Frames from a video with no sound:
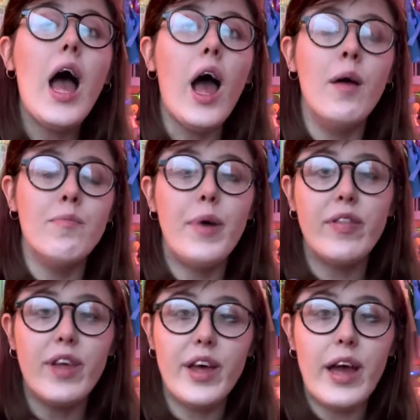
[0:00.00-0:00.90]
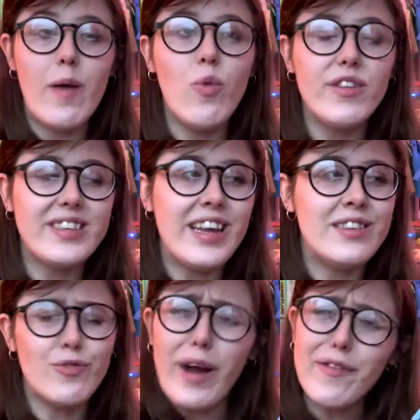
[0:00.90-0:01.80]
And whilst it is
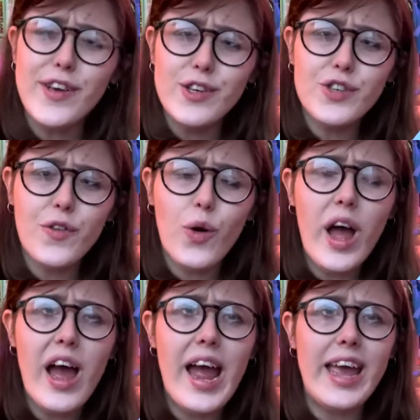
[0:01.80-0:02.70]
a refuge for her,